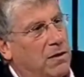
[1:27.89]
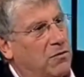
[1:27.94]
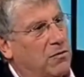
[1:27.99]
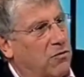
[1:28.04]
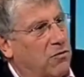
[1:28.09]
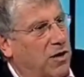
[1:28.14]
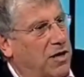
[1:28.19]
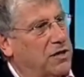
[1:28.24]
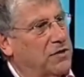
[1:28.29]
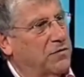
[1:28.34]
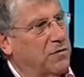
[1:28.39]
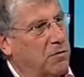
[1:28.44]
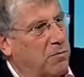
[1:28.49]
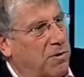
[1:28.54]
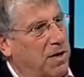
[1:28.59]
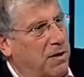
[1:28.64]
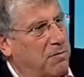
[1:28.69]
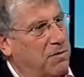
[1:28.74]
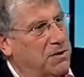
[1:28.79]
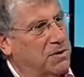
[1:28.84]
transfer
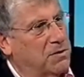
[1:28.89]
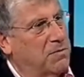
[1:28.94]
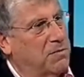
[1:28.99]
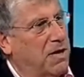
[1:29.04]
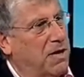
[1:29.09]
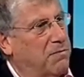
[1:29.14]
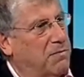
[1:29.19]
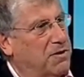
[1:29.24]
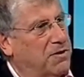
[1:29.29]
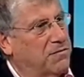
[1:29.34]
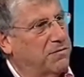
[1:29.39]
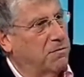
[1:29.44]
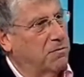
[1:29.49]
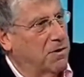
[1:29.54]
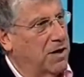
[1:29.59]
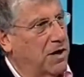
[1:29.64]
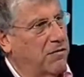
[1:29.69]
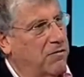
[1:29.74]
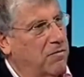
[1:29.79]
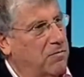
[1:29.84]
payments, payments from
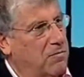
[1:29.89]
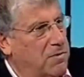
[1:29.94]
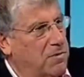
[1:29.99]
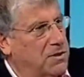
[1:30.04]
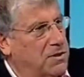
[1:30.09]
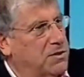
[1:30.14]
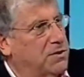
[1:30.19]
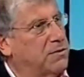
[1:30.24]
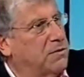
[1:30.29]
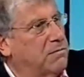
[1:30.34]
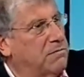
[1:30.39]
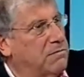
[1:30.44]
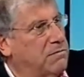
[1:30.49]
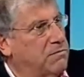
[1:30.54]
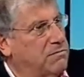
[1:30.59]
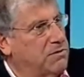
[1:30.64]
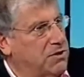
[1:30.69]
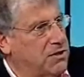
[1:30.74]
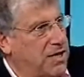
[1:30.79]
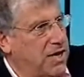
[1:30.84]
governments,
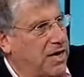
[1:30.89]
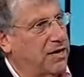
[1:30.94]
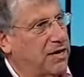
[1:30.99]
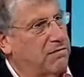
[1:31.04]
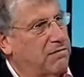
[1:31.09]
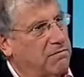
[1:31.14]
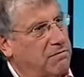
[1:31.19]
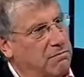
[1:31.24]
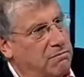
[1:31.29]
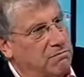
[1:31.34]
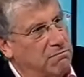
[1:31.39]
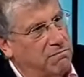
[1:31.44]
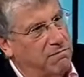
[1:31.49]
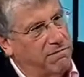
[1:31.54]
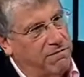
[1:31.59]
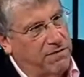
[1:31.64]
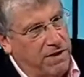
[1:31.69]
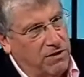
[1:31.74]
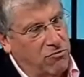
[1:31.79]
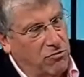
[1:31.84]
state,
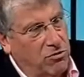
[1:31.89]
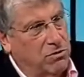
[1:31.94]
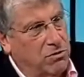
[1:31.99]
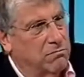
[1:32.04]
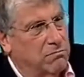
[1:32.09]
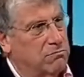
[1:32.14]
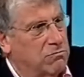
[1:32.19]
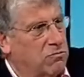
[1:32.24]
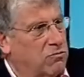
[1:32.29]
federal,